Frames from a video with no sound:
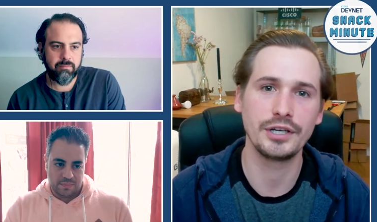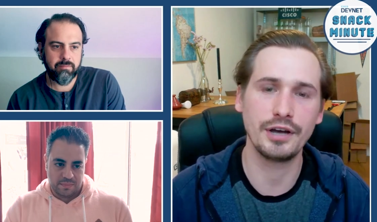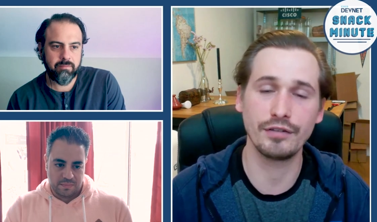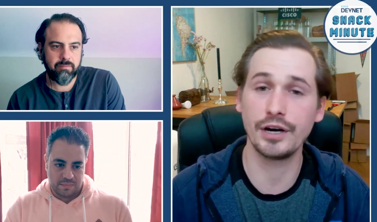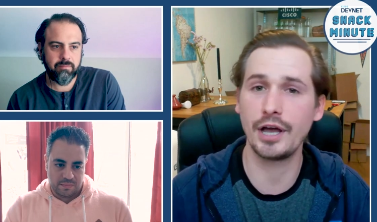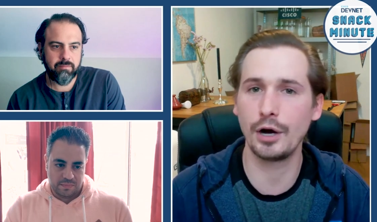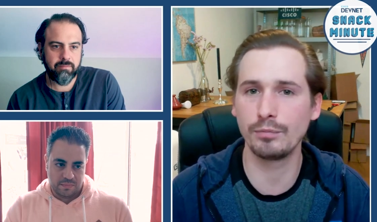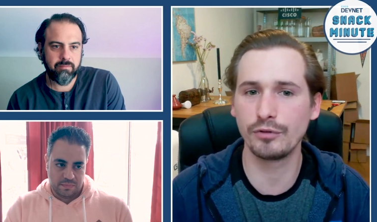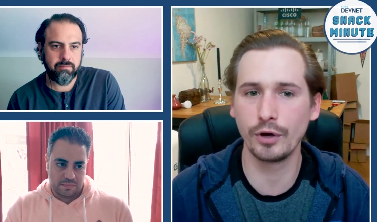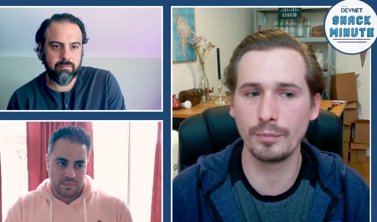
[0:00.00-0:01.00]
Speaker 1: yeah very
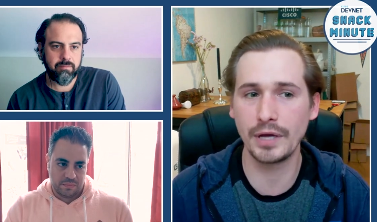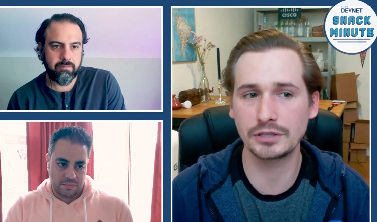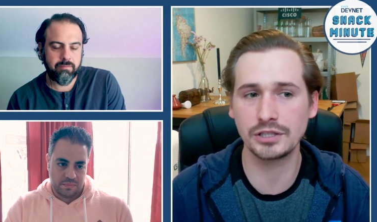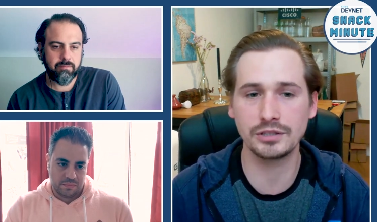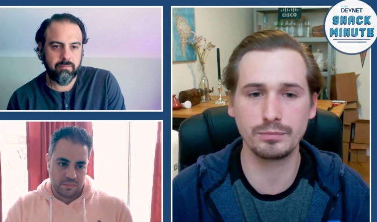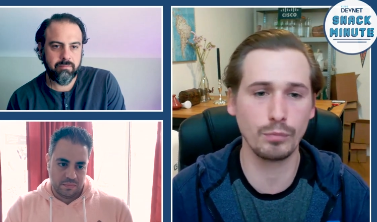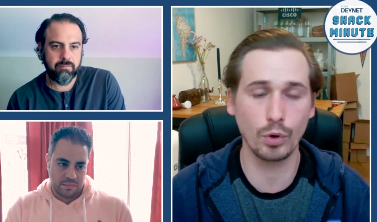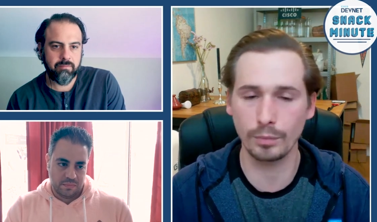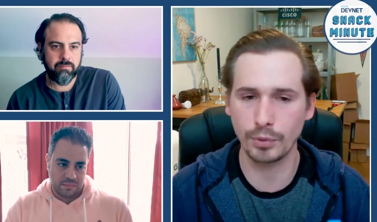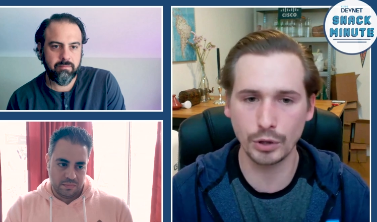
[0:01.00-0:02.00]
helpful and makes it
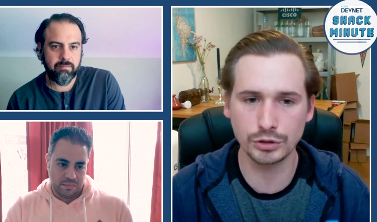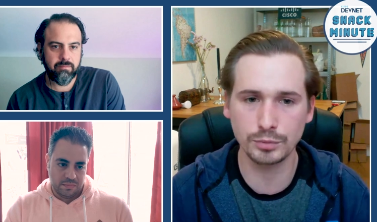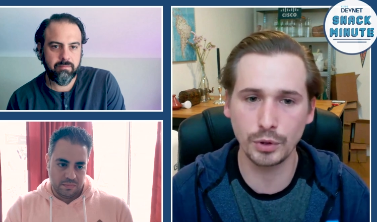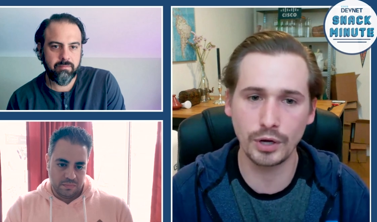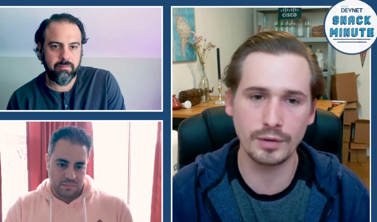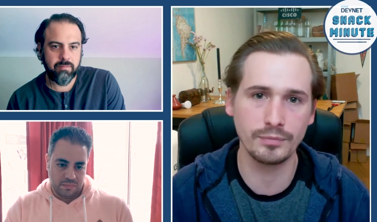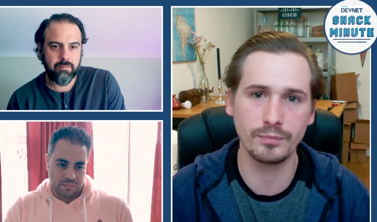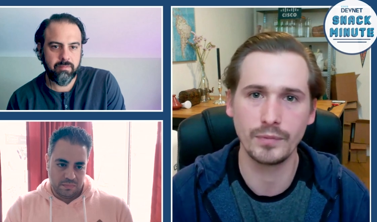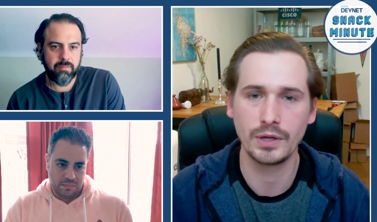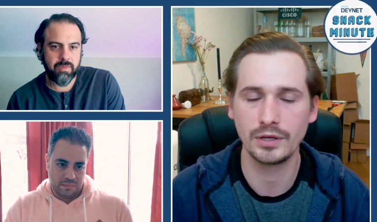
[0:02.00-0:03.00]
more approachable
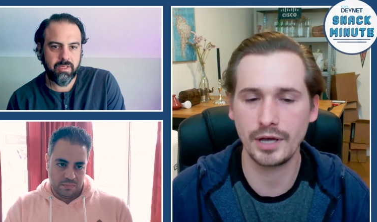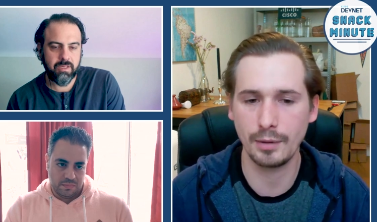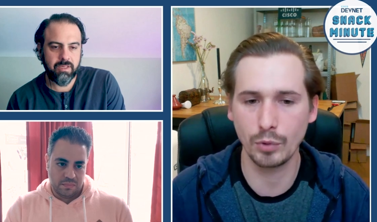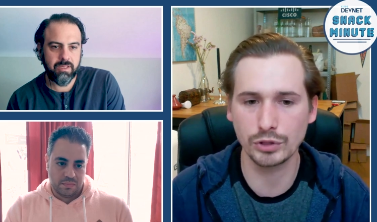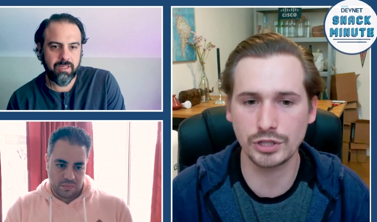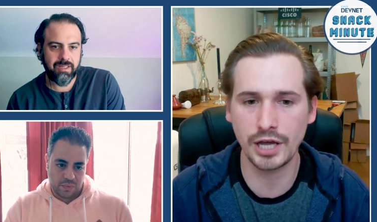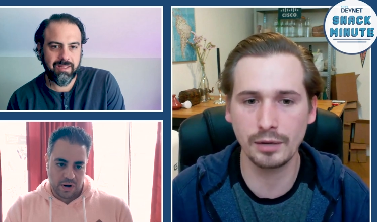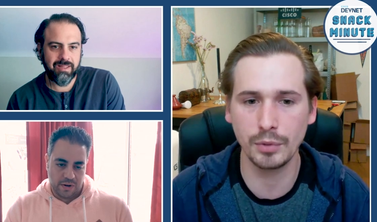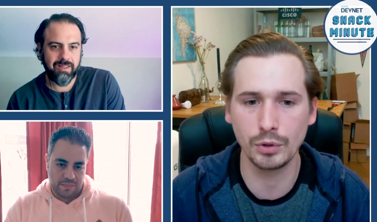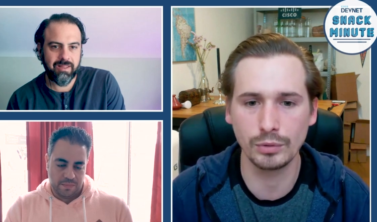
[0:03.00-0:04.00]
and yeah more
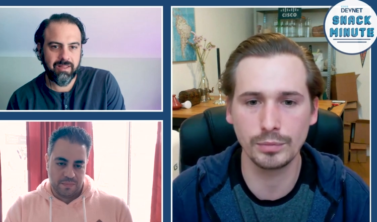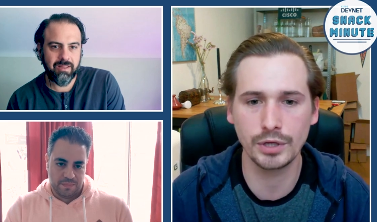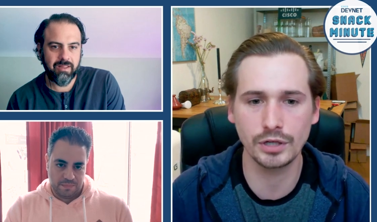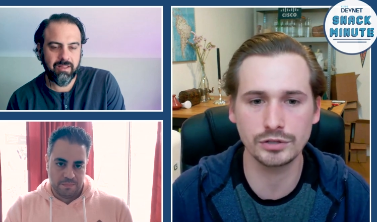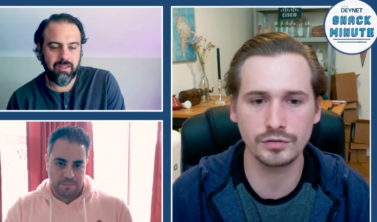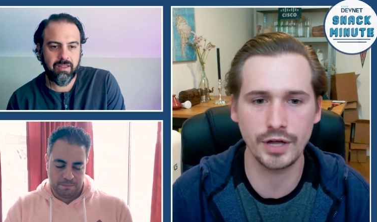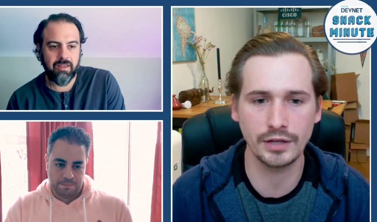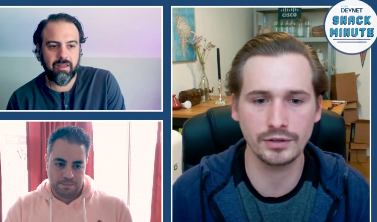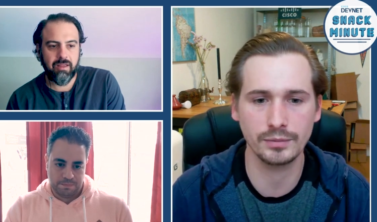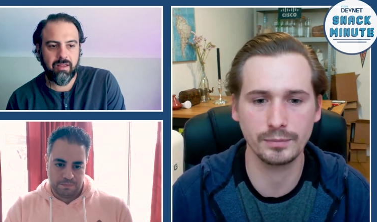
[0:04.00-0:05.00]
scalable okay. because of
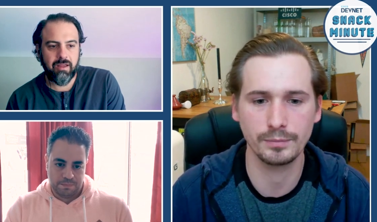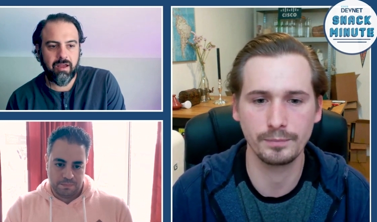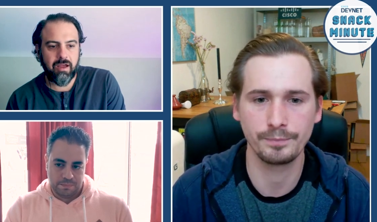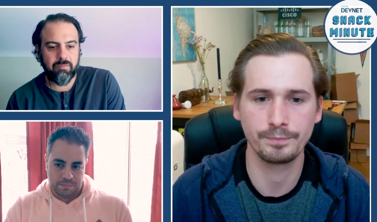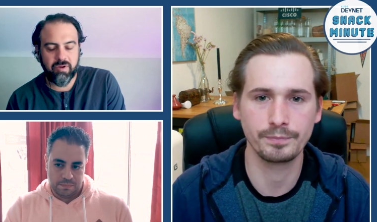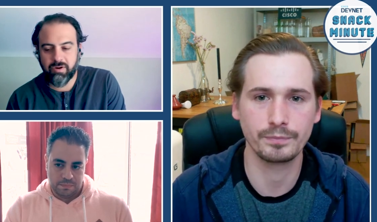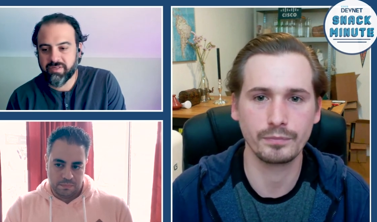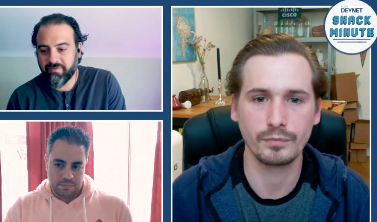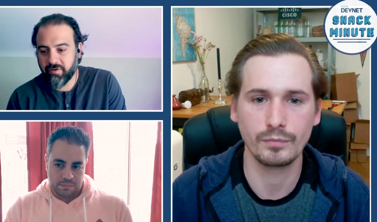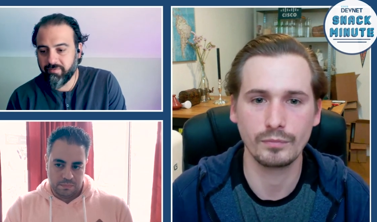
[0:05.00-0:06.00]
that.
Speaker 2: Um,
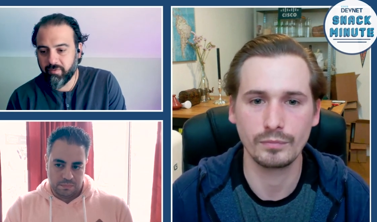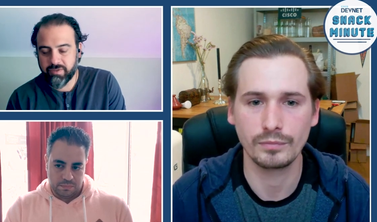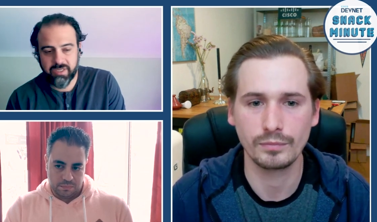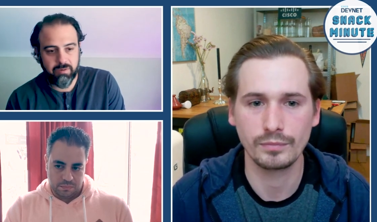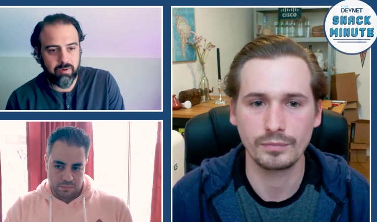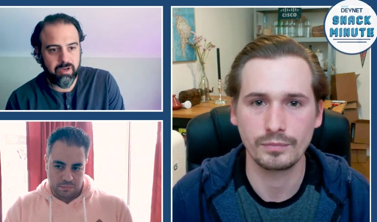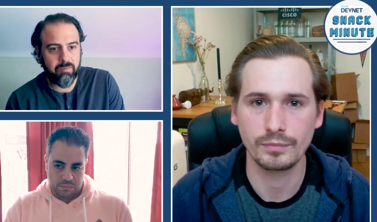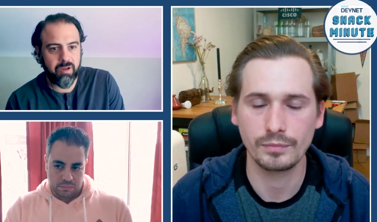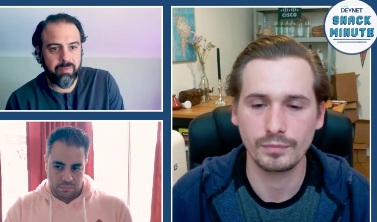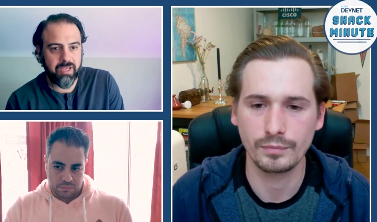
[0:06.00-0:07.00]
Christopher, unfortunately, we're
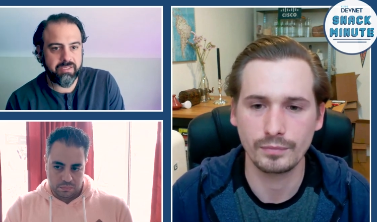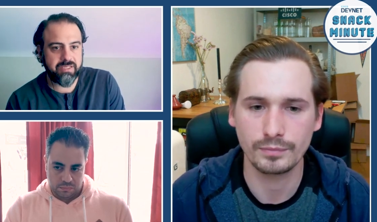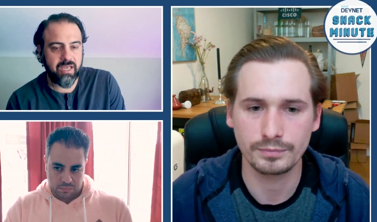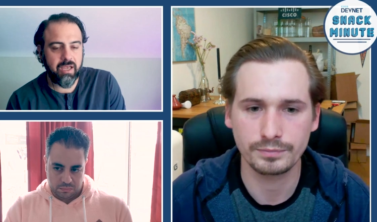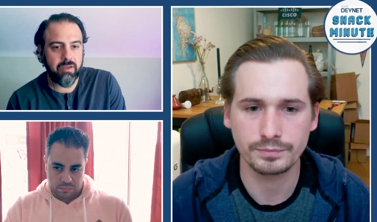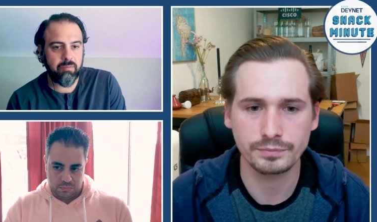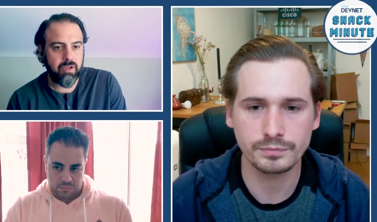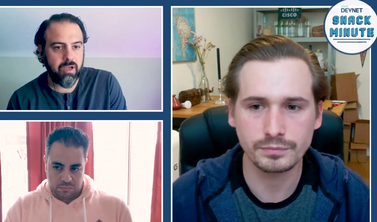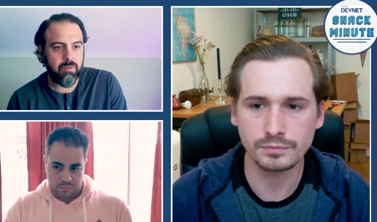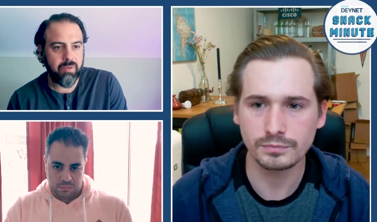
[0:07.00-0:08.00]
coming up against
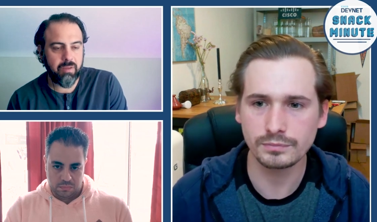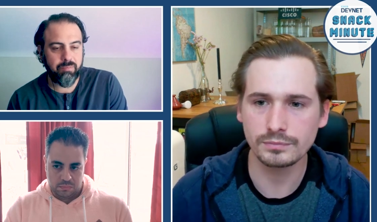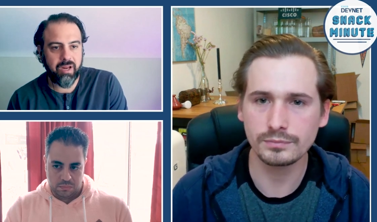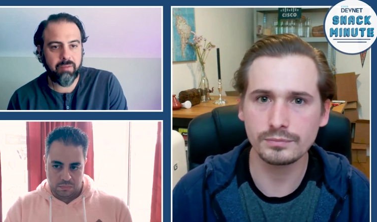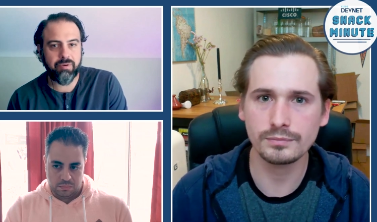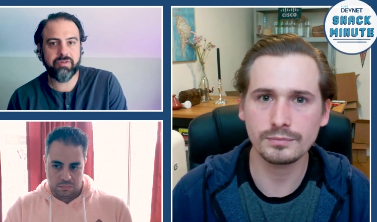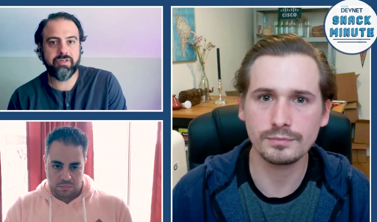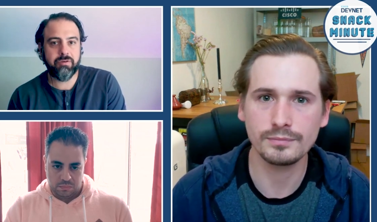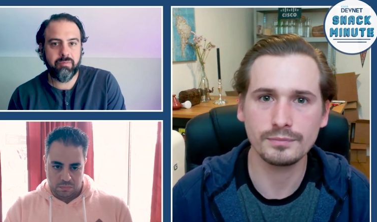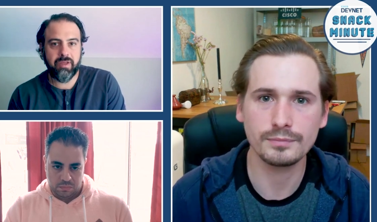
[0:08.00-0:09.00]
time, um, and, but I
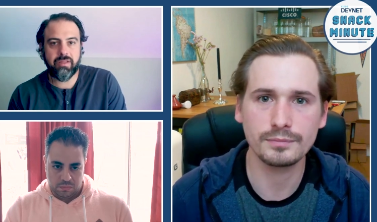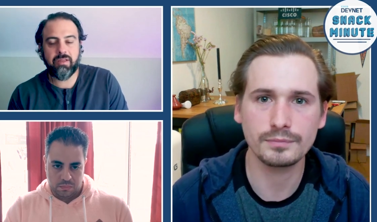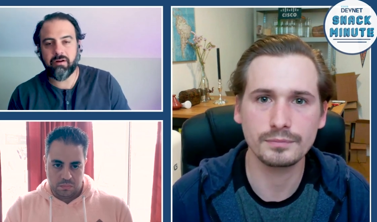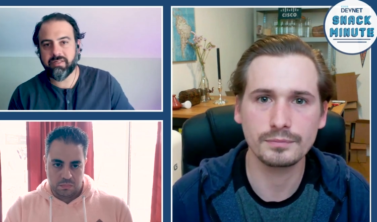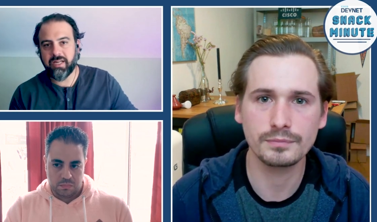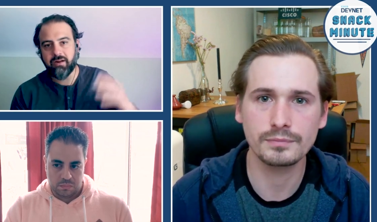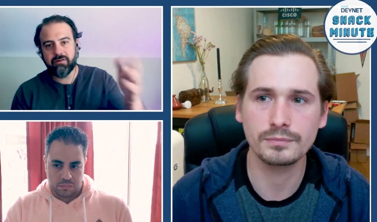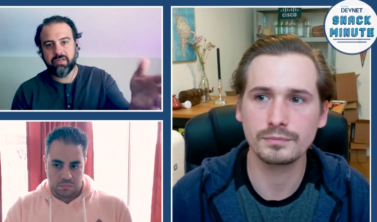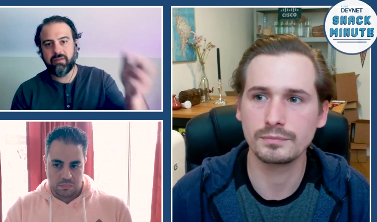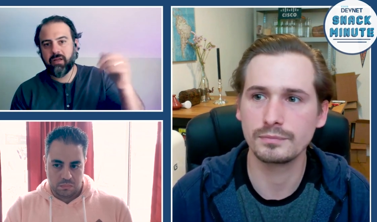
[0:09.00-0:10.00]
presume that our
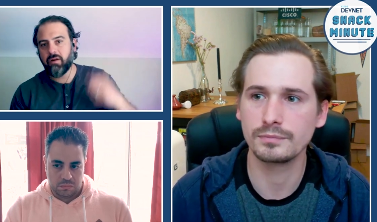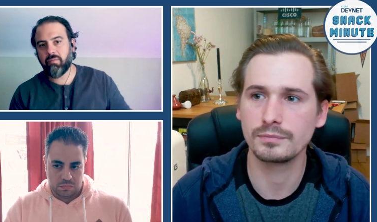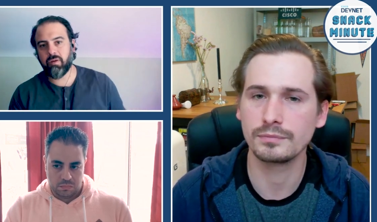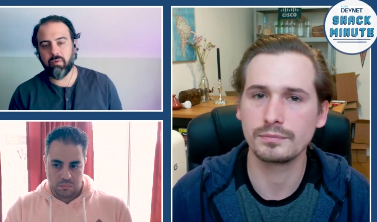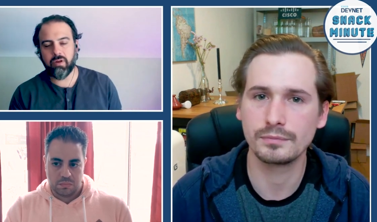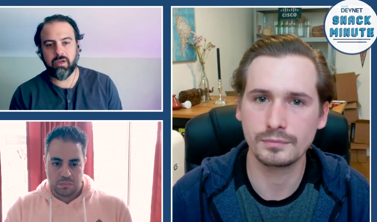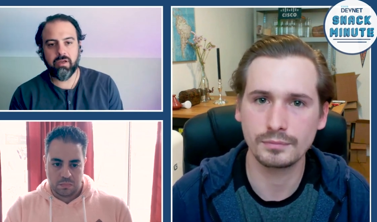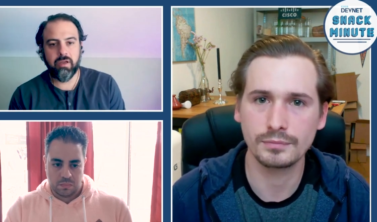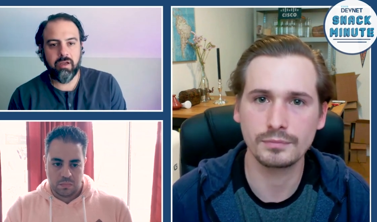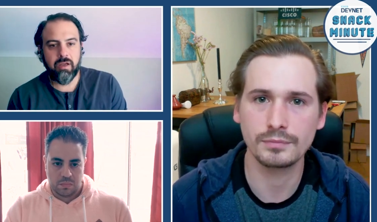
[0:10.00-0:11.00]
snackers out there might want to